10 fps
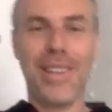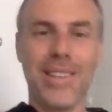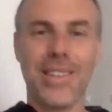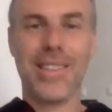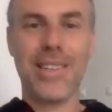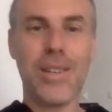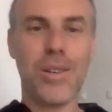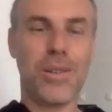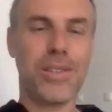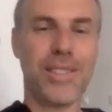
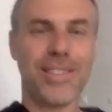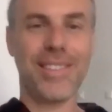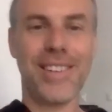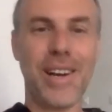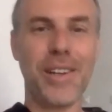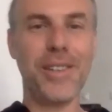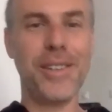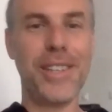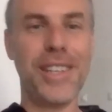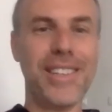So, how are you
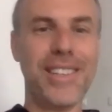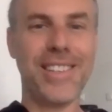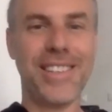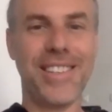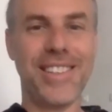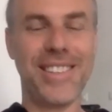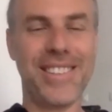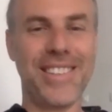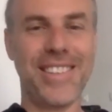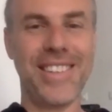doing?
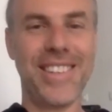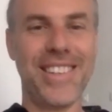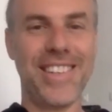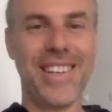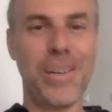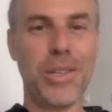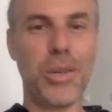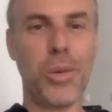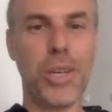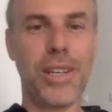How was
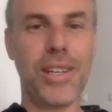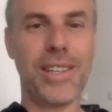your week?